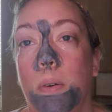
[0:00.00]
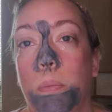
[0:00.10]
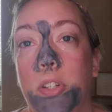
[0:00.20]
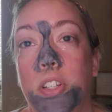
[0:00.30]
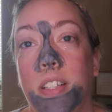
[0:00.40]

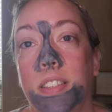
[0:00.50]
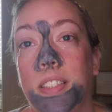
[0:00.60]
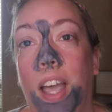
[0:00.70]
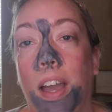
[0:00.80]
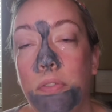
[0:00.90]
which
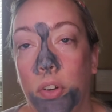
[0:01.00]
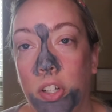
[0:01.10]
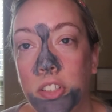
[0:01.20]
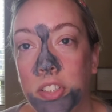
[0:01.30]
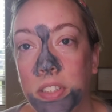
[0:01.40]
is God
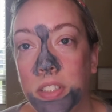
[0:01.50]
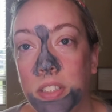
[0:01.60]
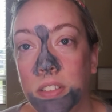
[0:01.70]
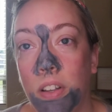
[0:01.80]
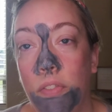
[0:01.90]

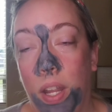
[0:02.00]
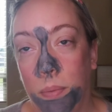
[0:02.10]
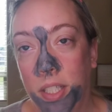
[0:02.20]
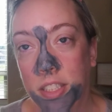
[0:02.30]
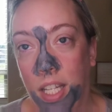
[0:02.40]
first,
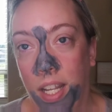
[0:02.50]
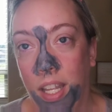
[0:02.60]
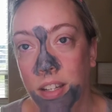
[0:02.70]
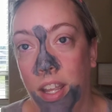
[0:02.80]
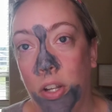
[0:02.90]
family
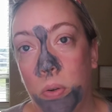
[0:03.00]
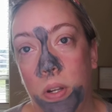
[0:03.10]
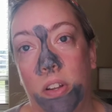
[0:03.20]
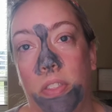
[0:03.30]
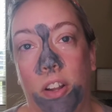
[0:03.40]
second, and
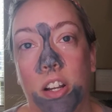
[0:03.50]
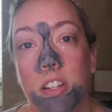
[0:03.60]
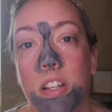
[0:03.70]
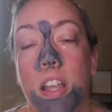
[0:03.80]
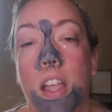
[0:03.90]
career third.
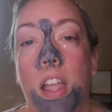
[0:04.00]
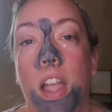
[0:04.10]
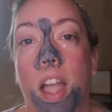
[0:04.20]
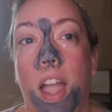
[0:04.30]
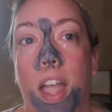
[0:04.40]

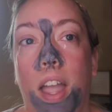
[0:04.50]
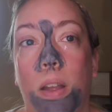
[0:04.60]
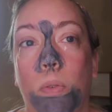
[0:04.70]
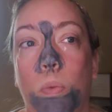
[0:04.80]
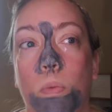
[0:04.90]

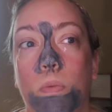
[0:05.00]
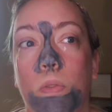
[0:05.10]
And